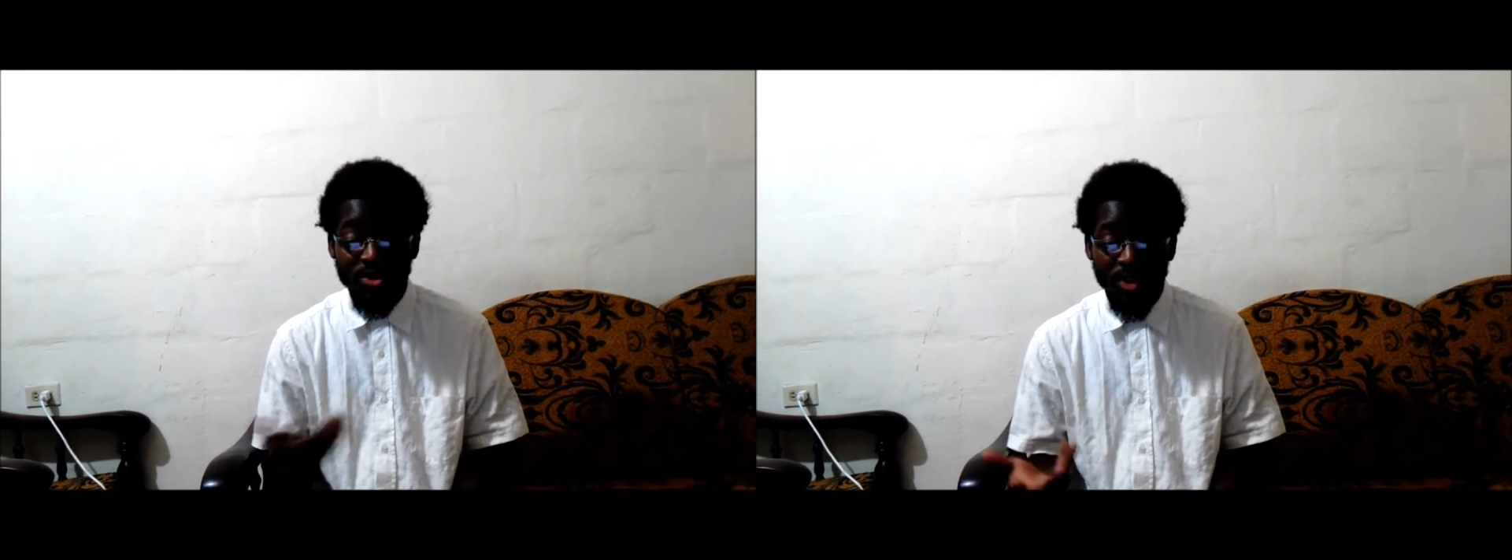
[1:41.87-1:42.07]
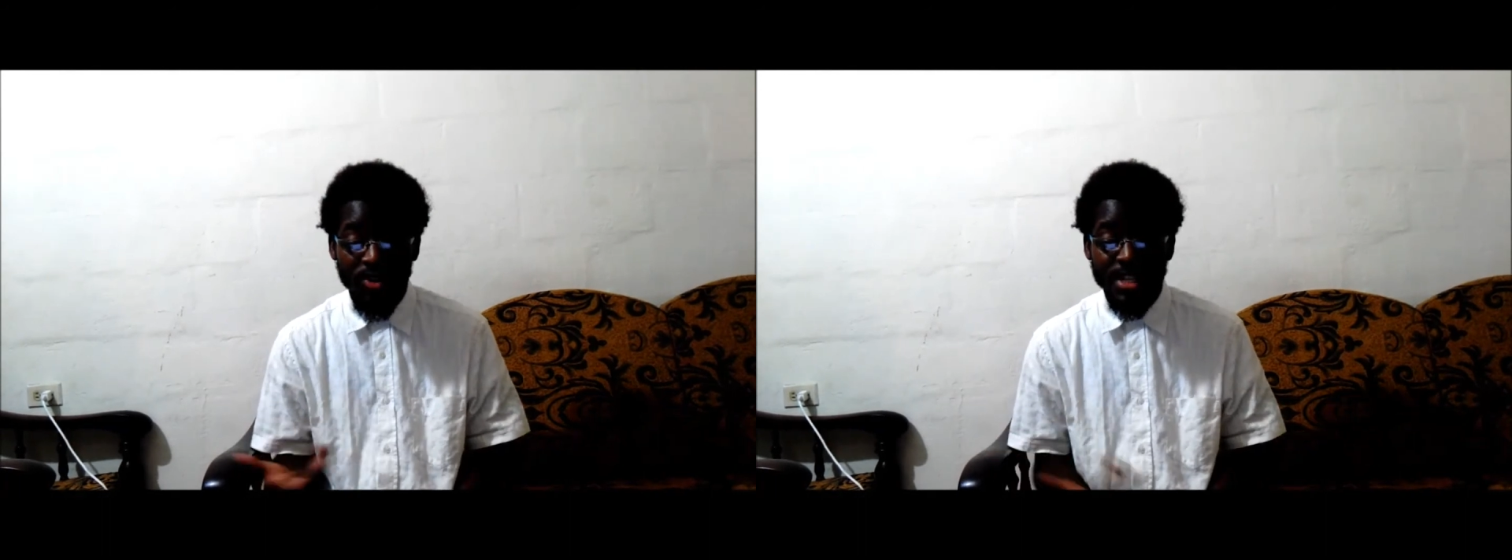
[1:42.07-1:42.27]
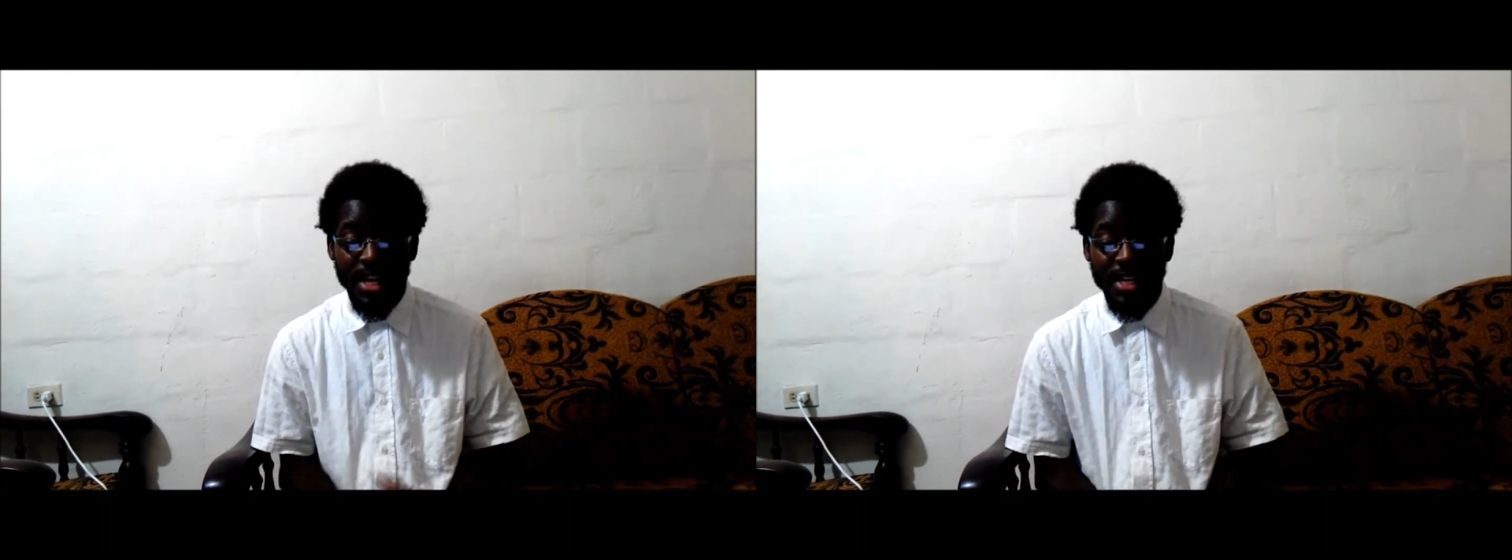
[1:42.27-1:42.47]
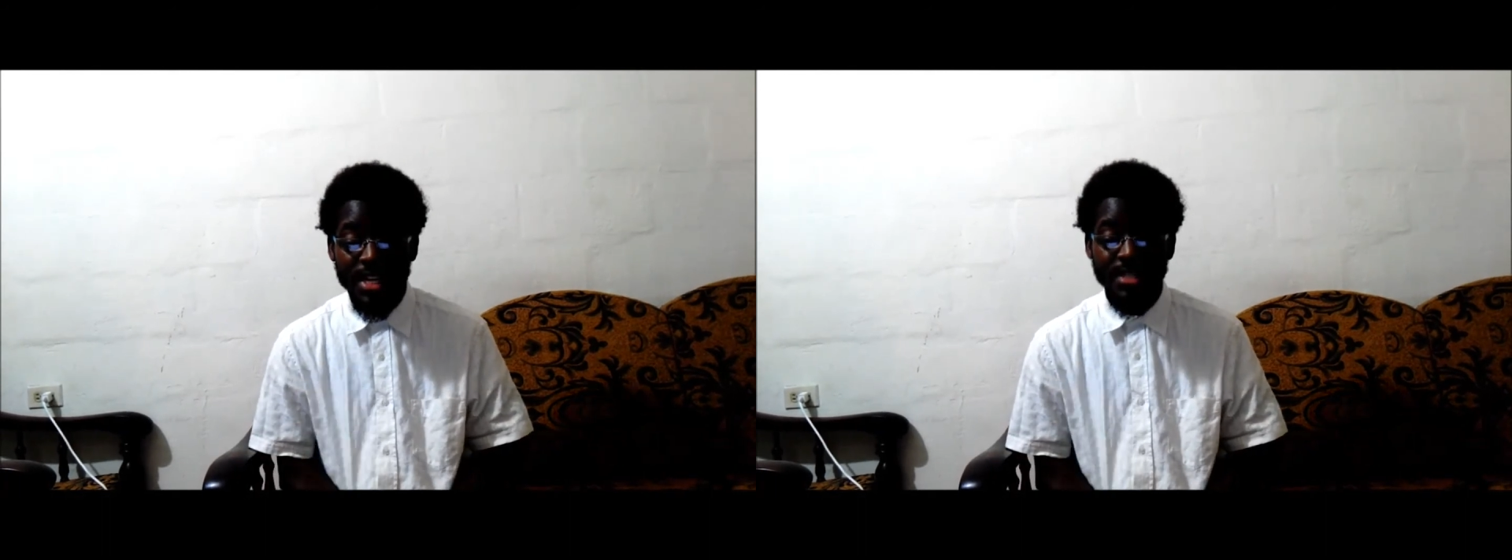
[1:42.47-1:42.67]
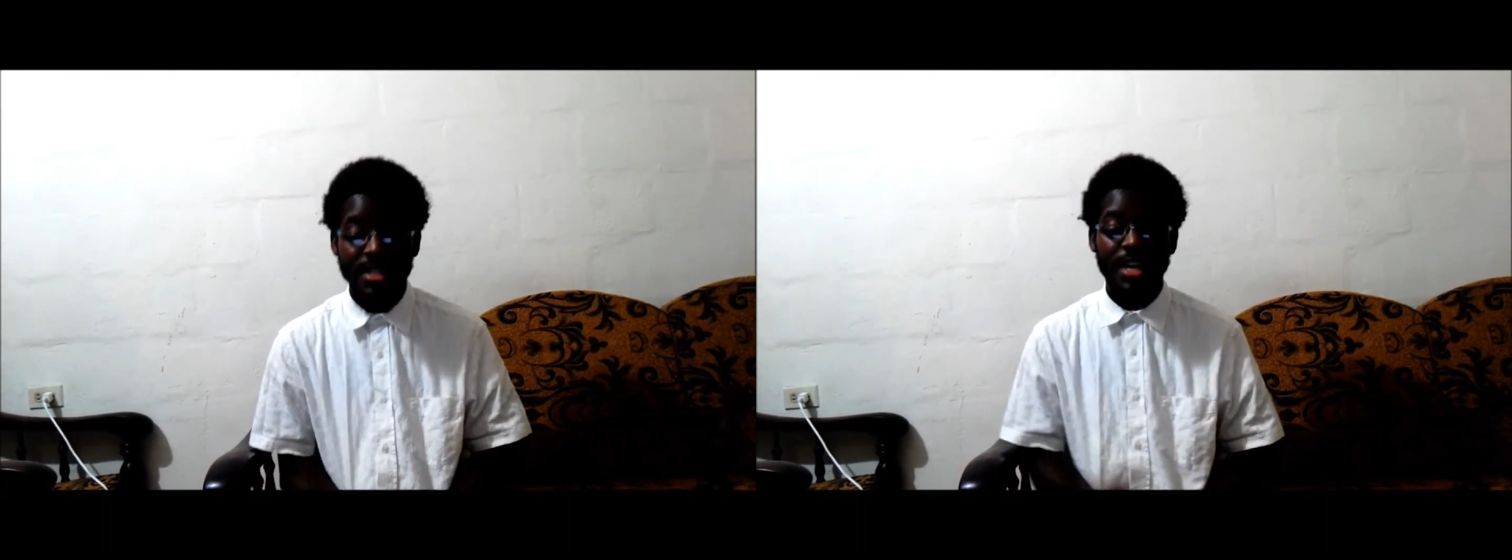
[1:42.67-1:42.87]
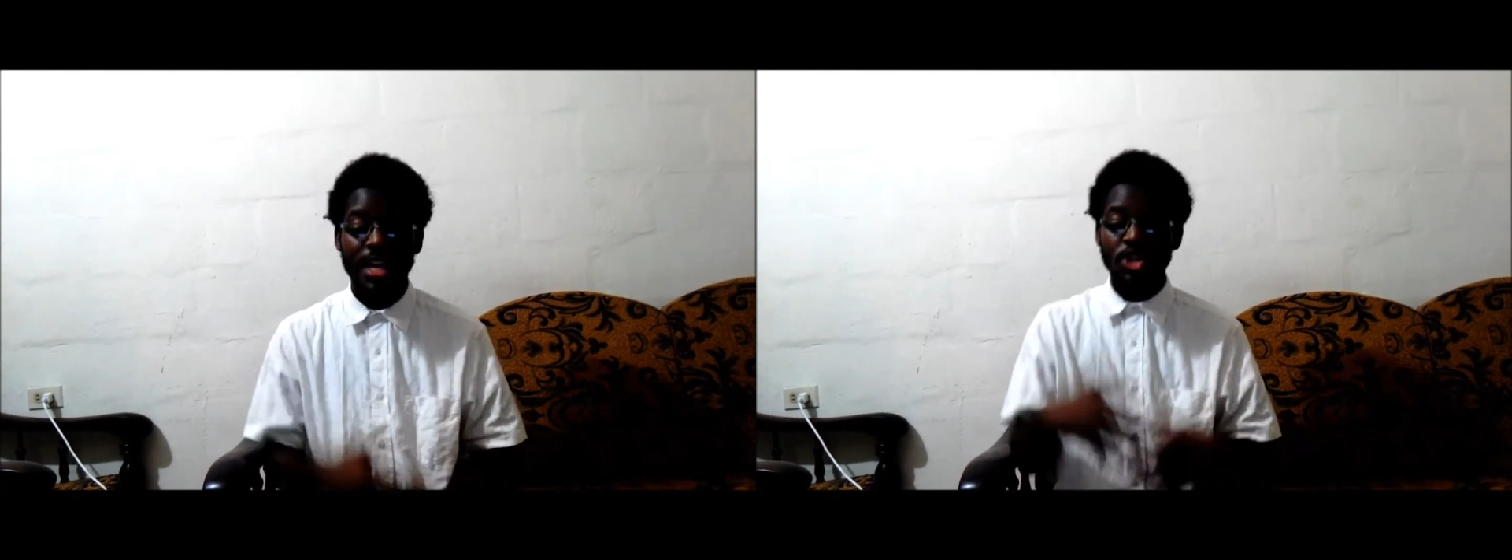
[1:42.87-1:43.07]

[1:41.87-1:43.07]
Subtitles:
Israel retaliated,